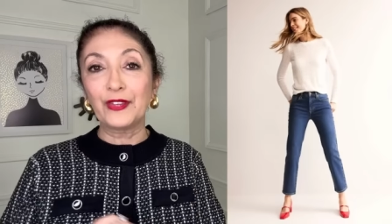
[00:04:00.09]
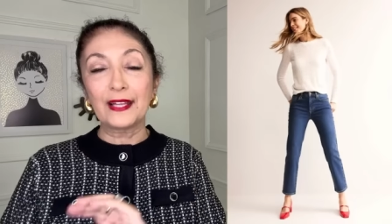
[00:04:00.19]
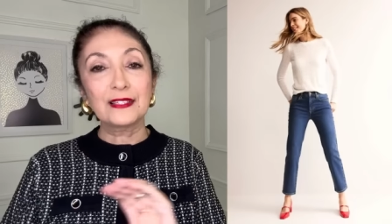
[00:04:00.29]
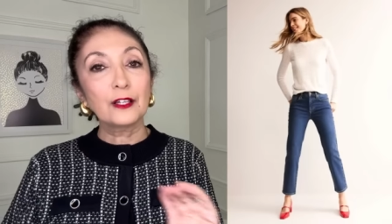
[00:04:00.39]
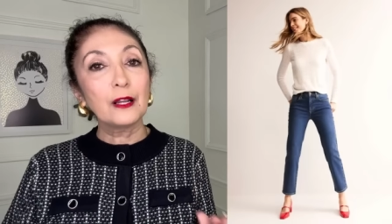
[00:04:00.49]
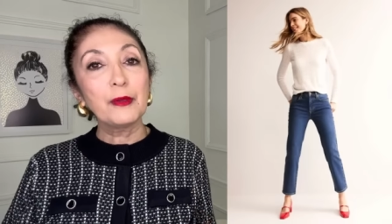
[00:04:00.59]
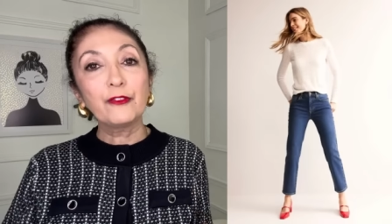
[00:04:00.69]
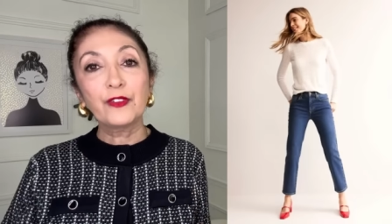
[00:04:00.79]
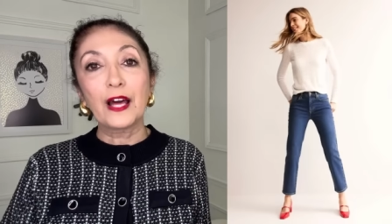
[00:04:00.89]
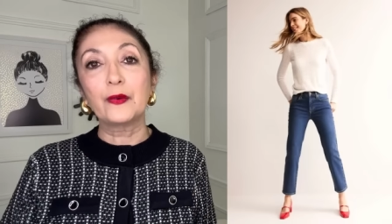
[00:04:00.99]
That's going to be
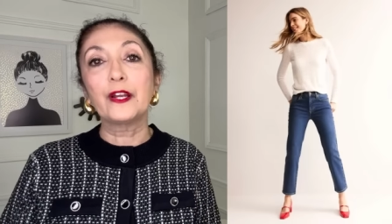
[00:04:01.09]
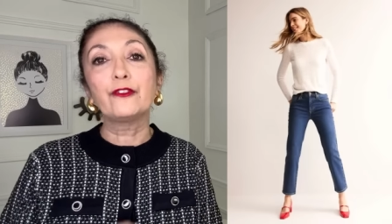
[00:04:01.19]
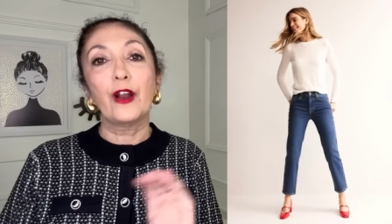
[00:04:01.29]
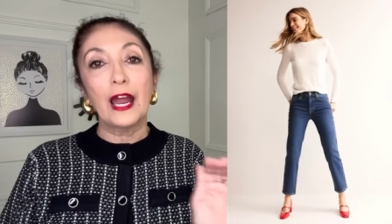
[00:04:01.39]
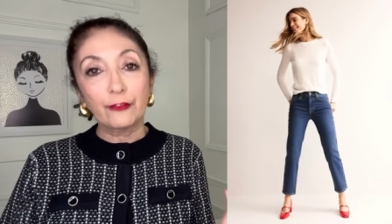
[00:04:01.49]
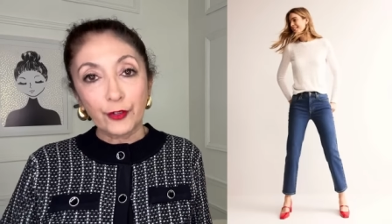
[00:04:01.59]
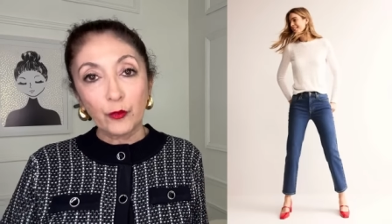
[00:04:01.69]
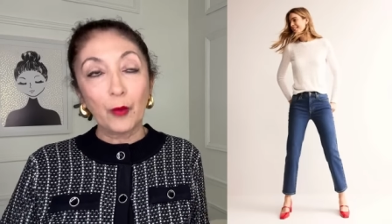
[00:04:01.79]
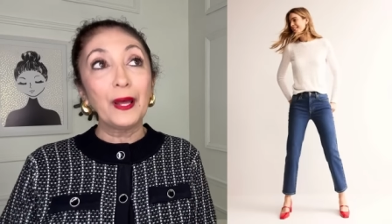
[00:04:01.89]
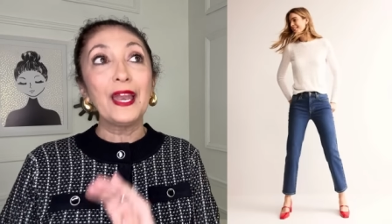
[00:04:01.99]
flattering for every
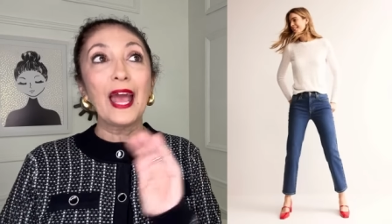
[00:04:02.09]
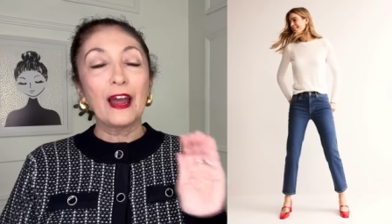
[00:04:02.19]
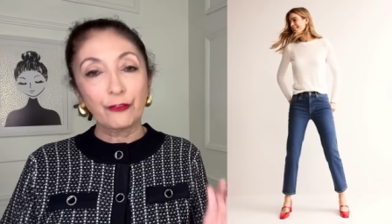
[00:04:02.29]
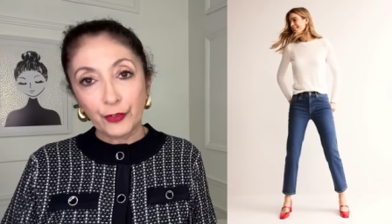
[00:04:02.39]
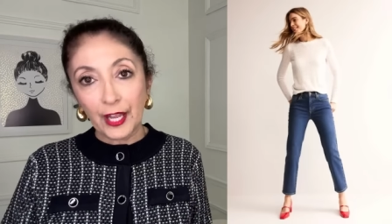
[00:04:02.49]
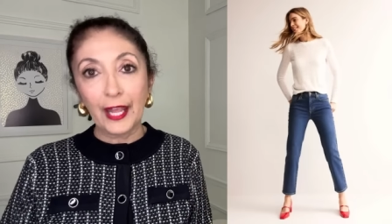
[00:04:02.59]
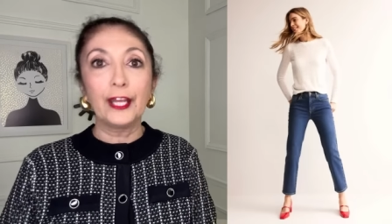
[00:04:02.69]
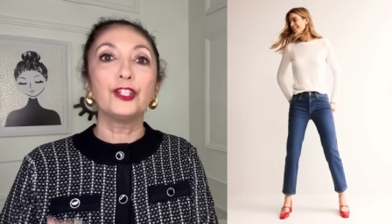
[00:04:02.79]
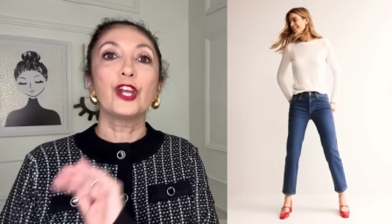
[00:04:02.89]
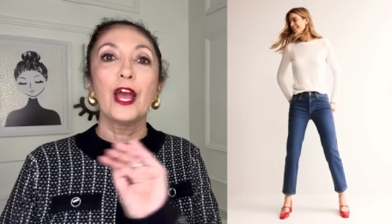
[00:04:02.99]
woman, every
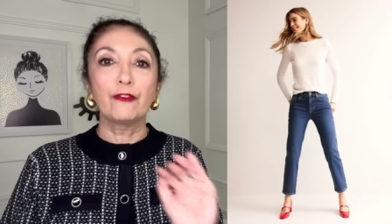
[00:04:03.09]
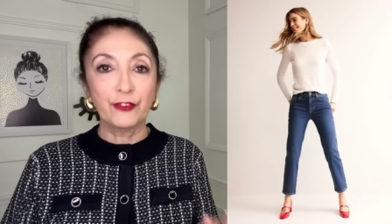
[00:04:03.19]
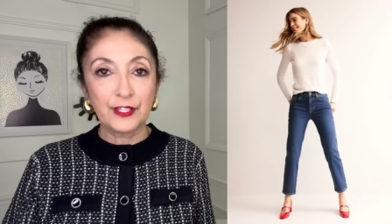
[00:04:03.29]
age, every